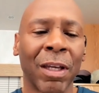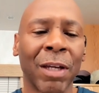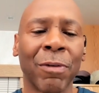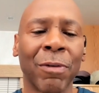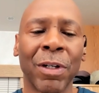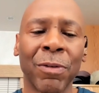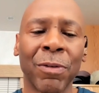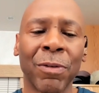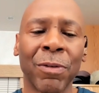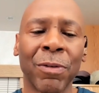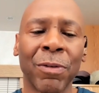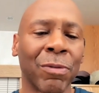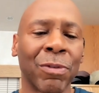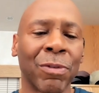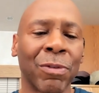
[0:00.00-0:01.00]
it, it was
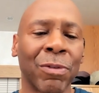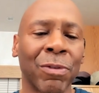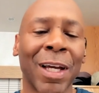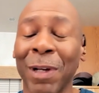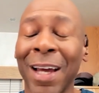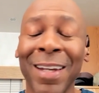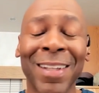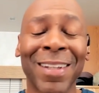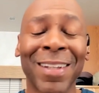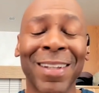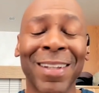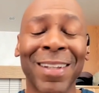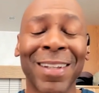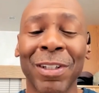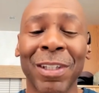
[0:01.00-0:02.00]
it was nice. But I
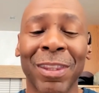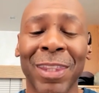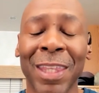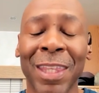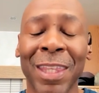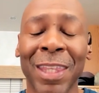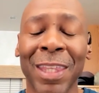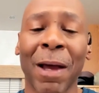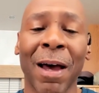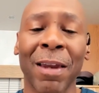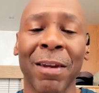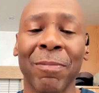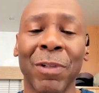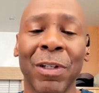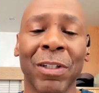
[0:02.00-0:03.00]
didn't really think
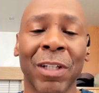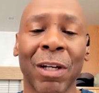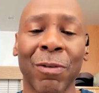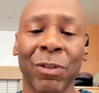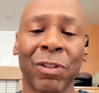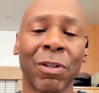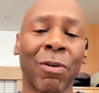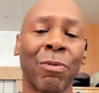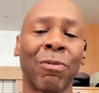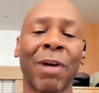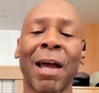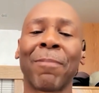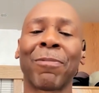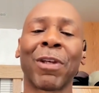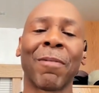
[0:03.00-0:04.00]
about it because I was so
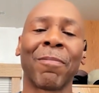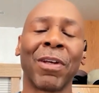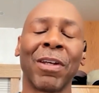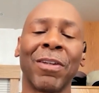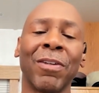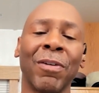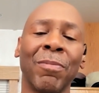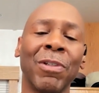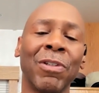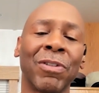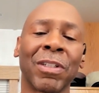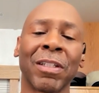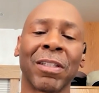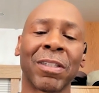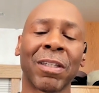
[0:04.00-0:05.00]
wrapped up into the
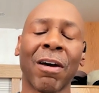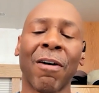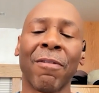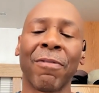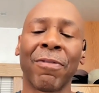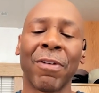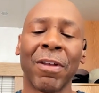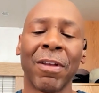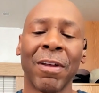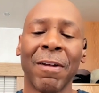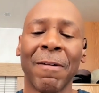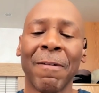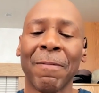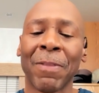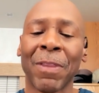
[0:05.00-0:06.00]
music itself.
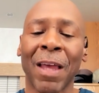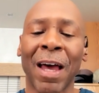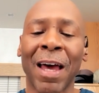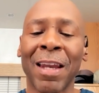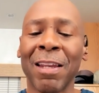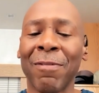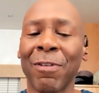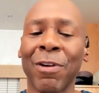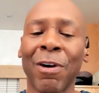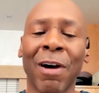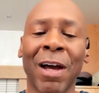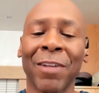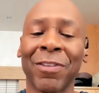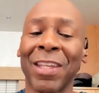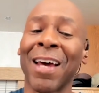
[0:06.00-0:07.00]
I didn't even
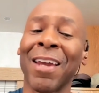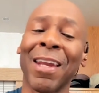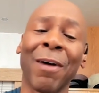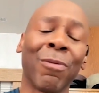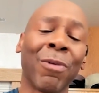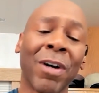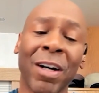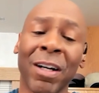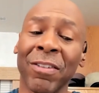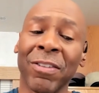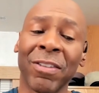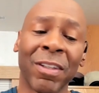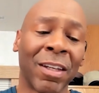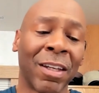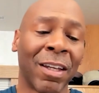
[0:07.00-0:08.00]
know how down that
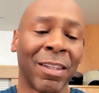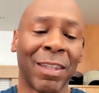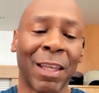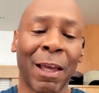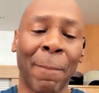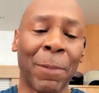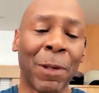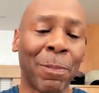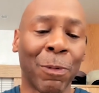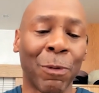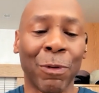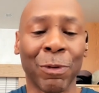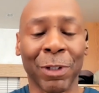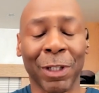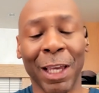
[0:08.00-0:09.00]
was that
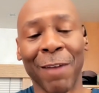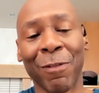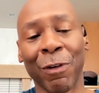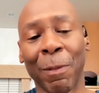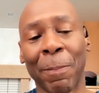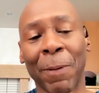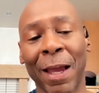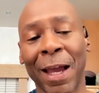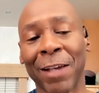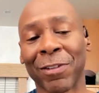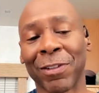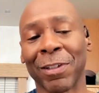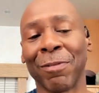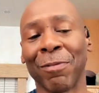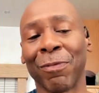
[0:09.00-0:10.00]
people gave you a
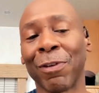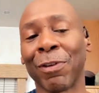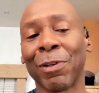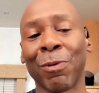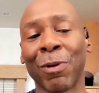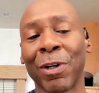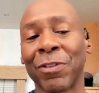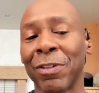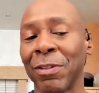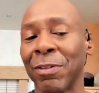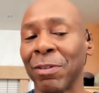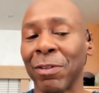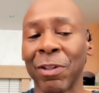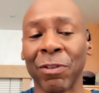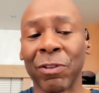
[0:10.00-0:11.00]
pass, and Philly
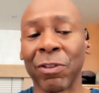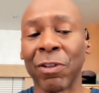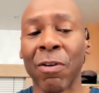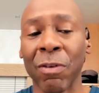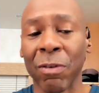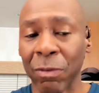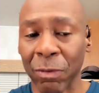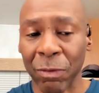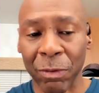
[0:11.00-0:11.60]
wasn't no joke.